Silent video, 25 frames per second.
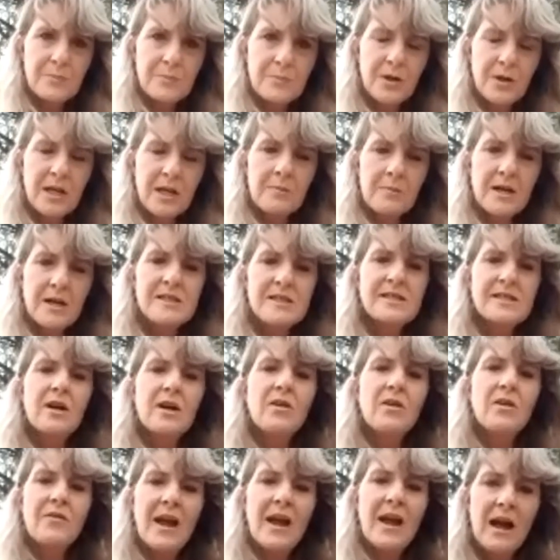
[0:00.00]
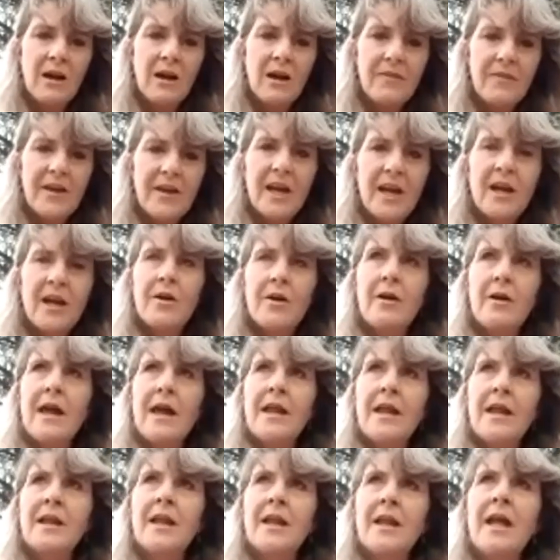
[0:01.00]
putting myself out there
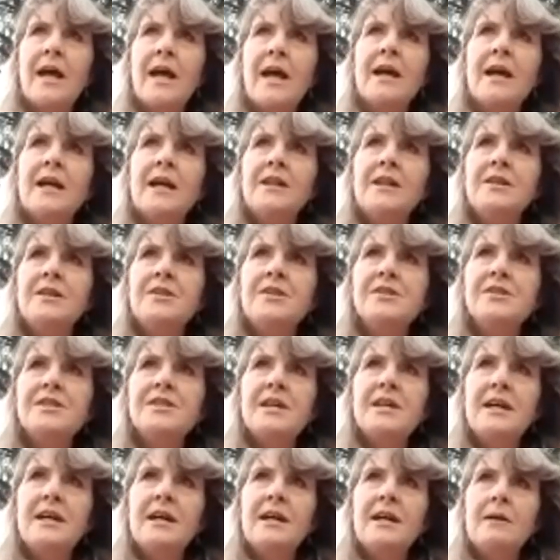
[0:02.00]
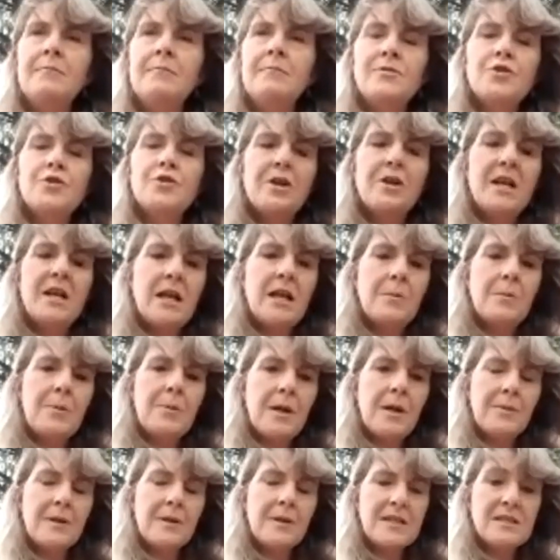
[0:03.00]
and treating
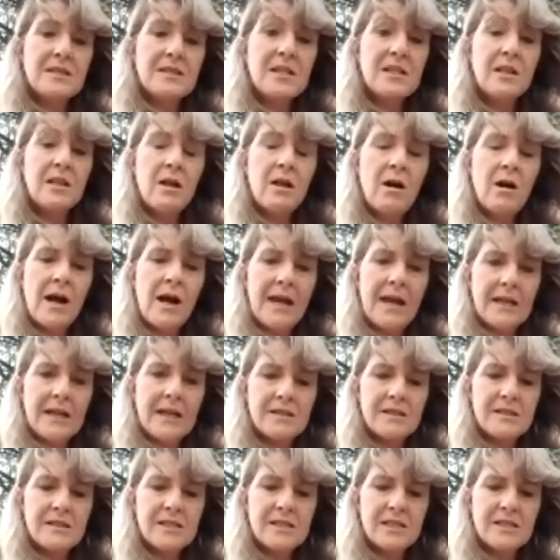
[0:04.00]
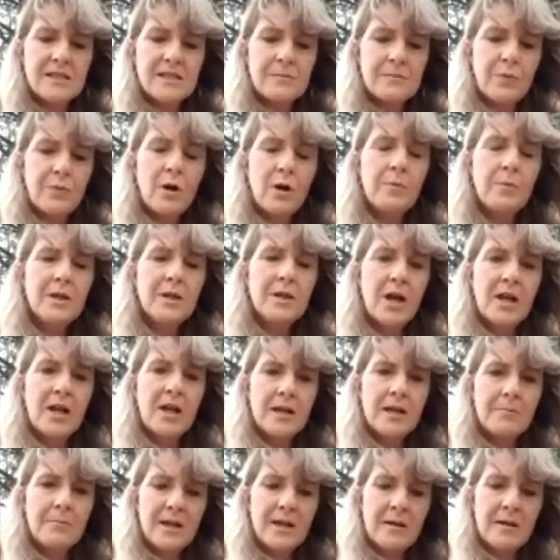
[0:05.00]
people as clients, it's probably
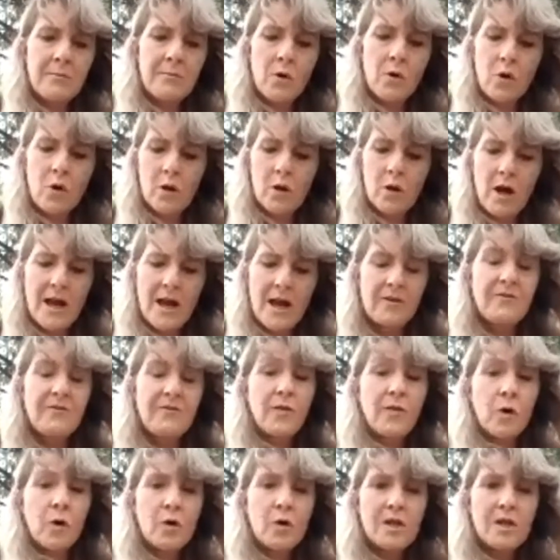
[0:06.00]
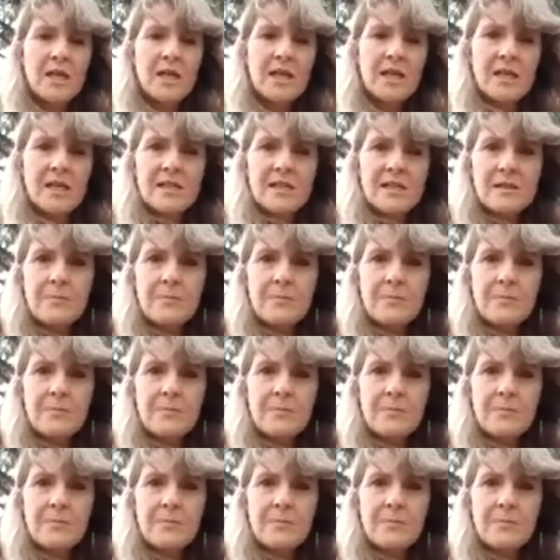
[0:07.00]
only been more like 4 years